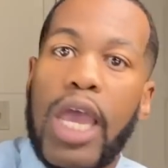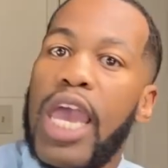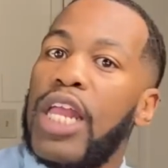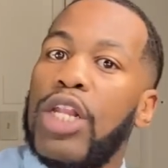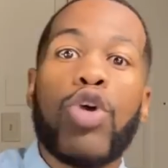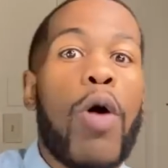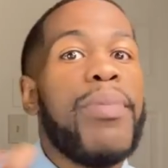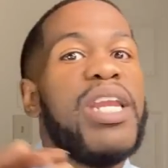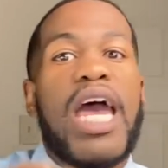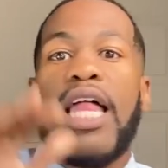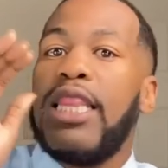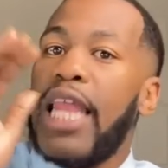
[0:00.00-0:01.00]
and it's gonna be
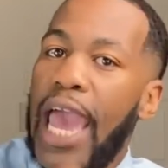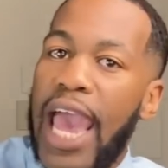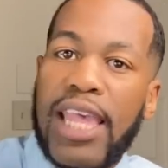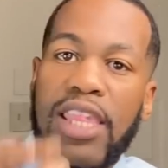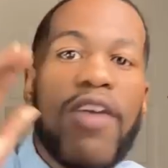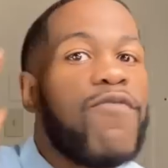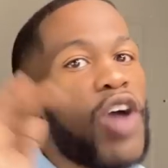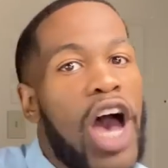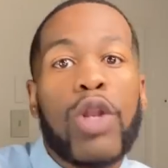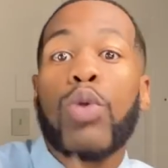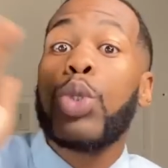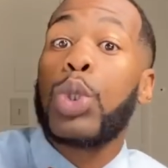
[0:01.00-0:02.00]
that last and
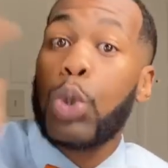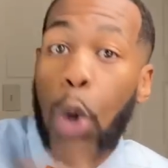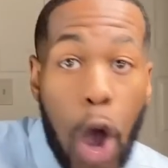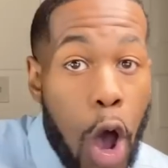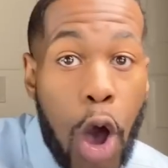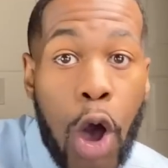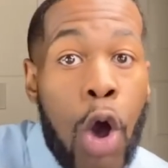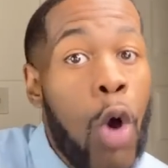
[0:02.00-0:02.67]
final straw